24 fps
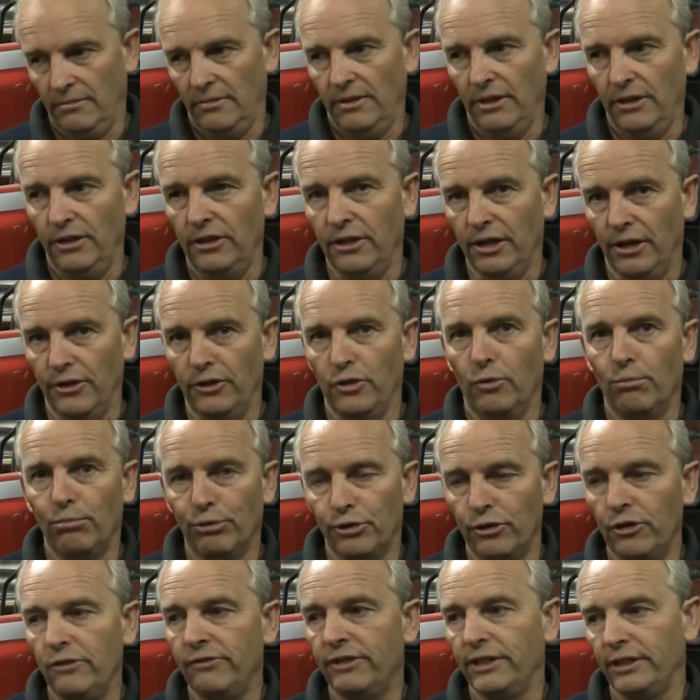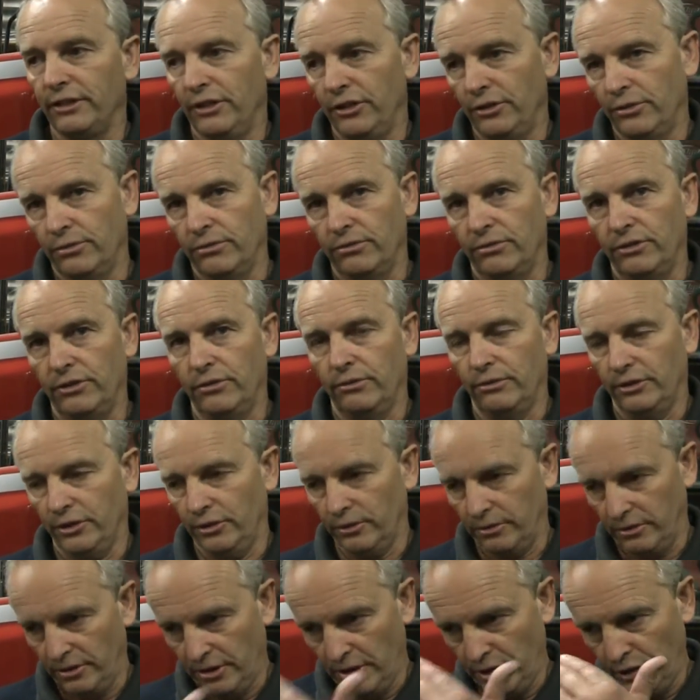you know, you're proving that
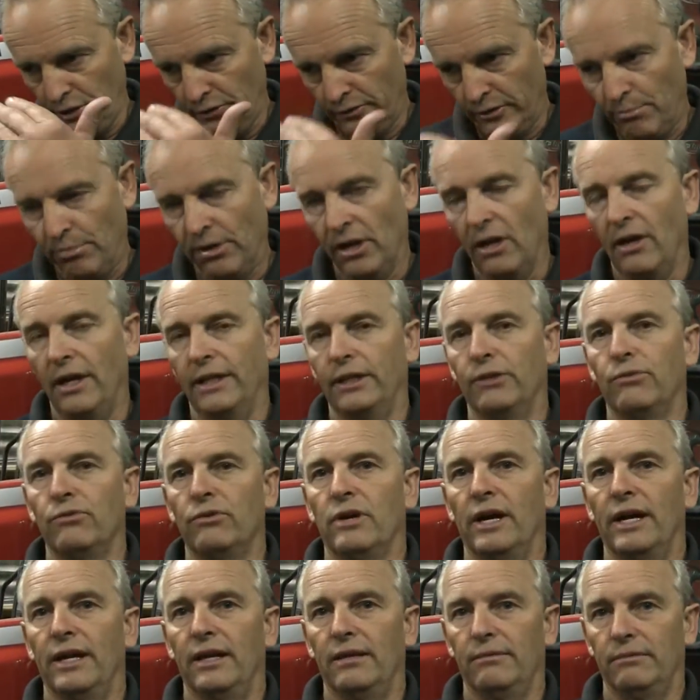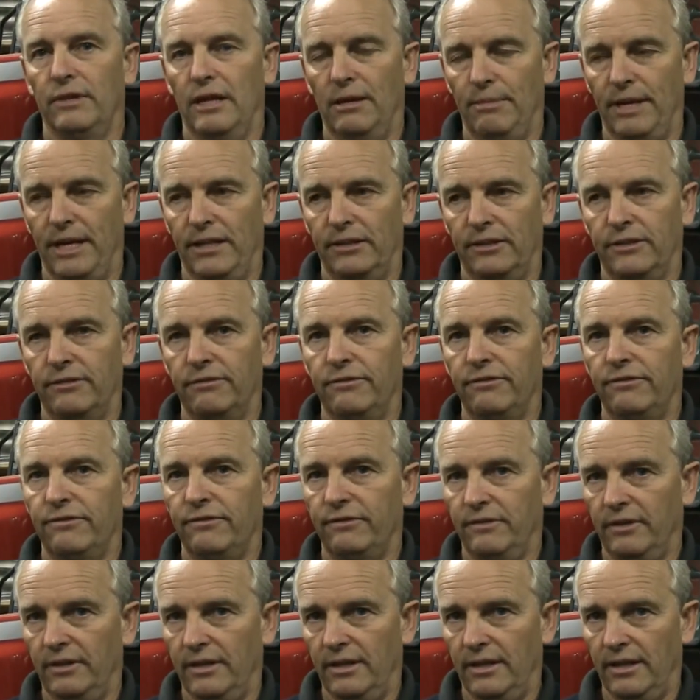you're applying the right amounts of
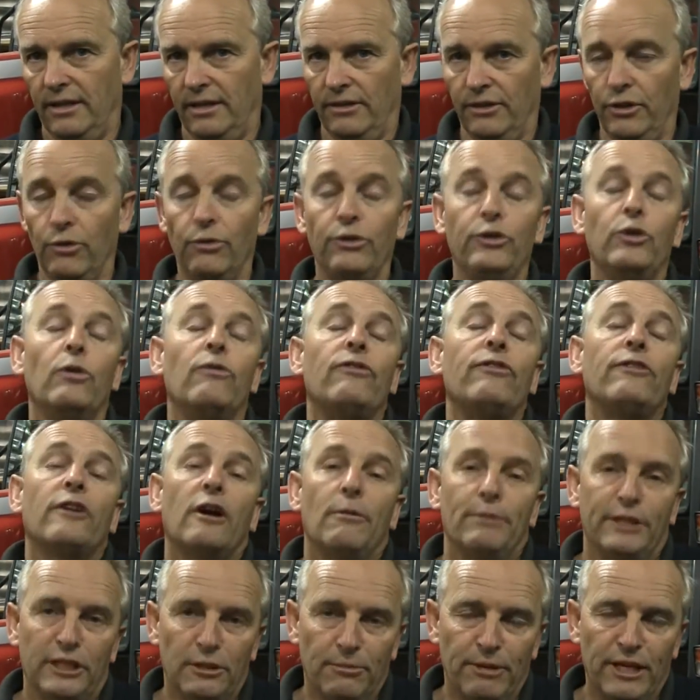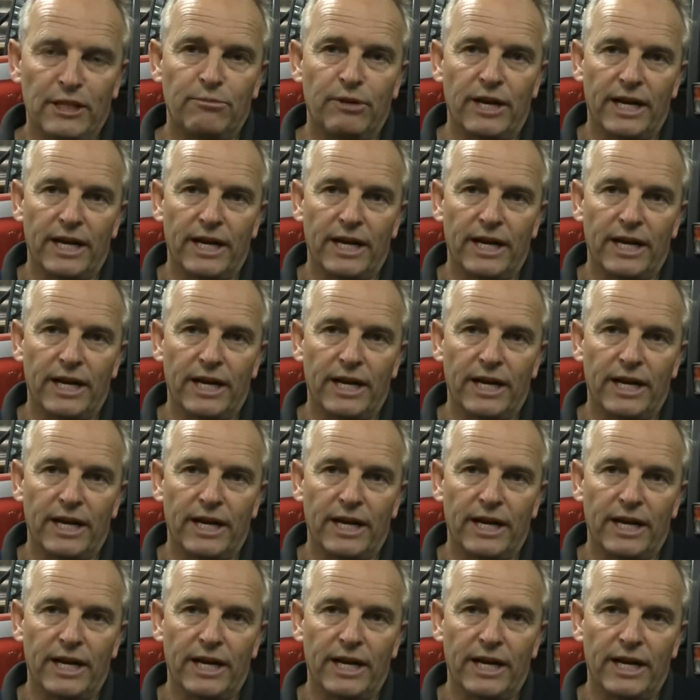you're farming to best practice.